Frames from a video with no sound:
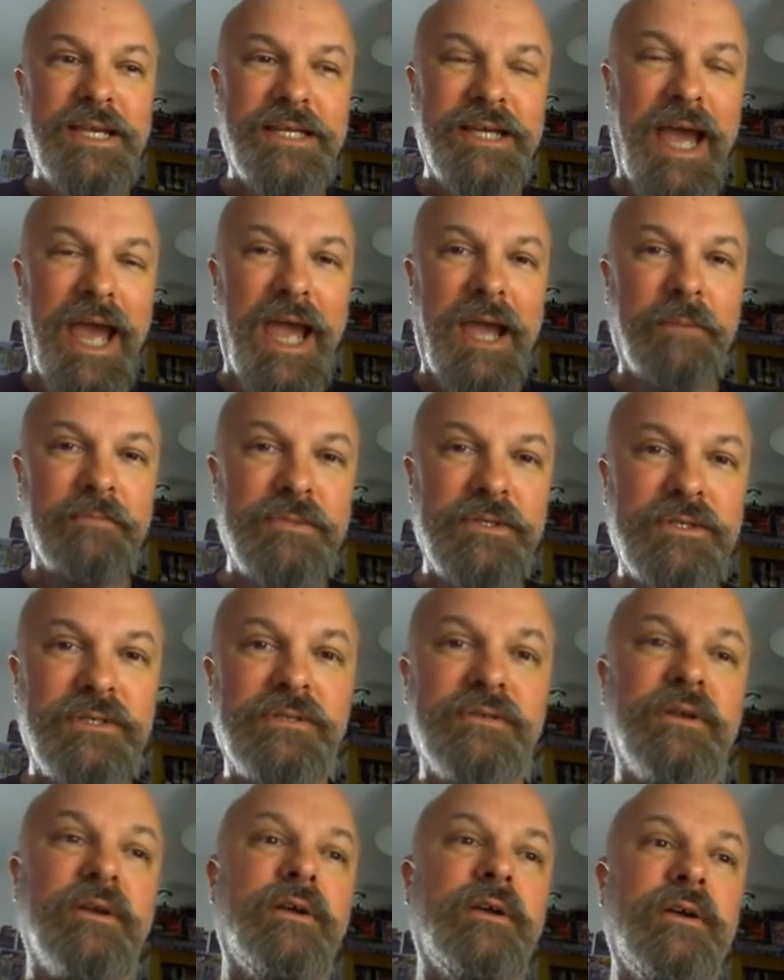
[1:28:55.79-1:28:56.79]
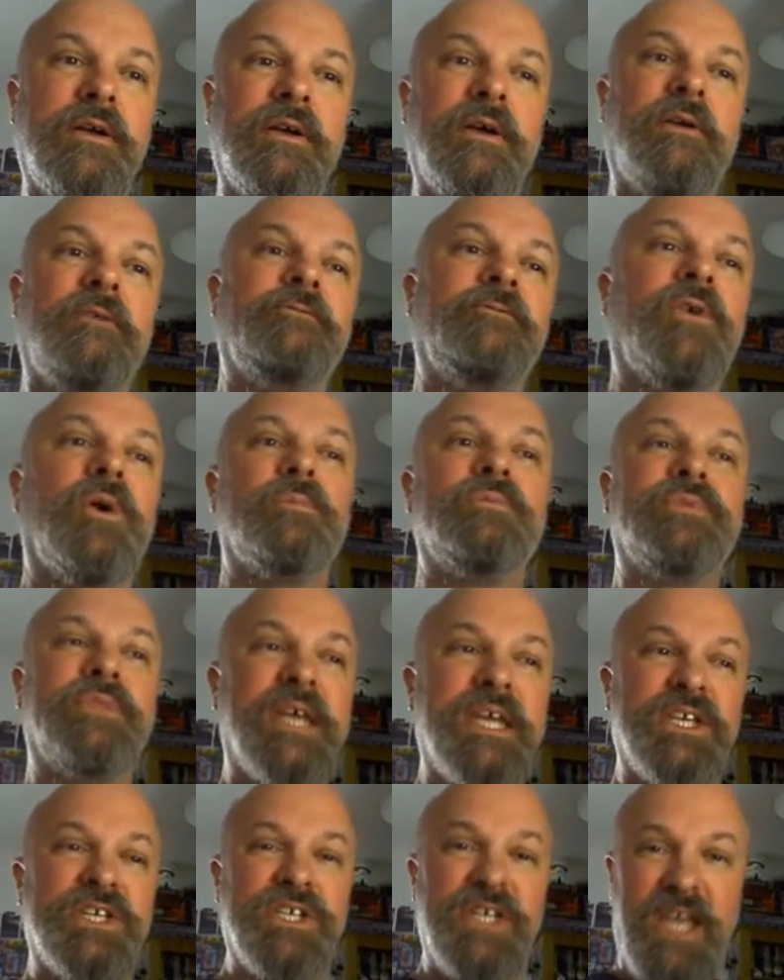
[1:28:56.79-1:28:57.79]
games from
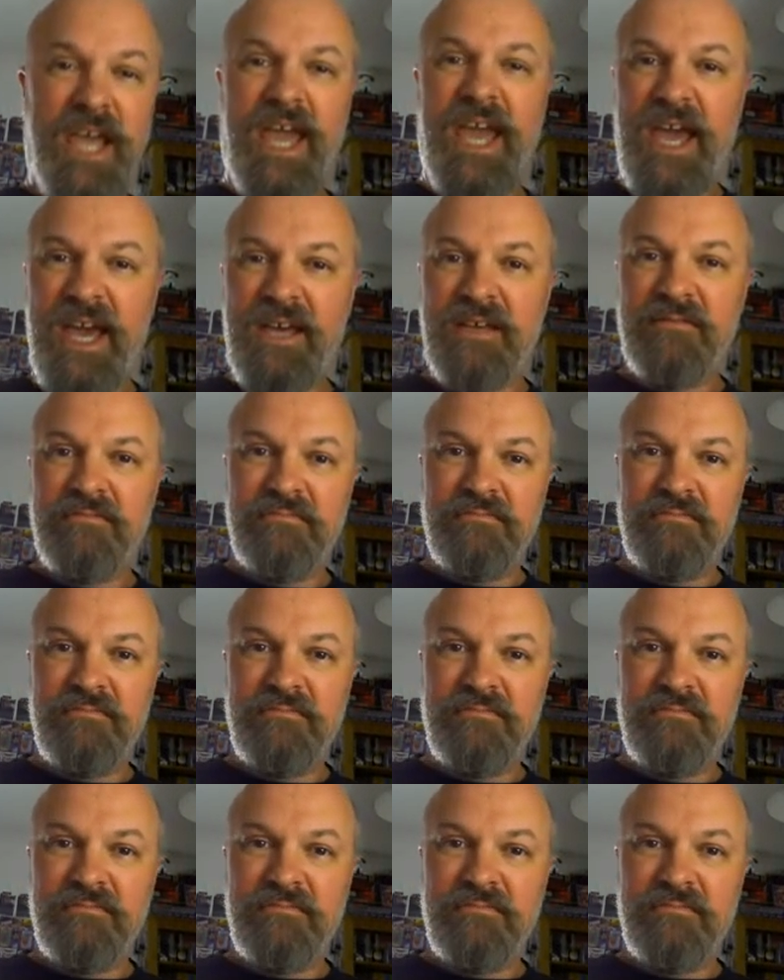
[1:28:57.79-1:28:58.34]
this year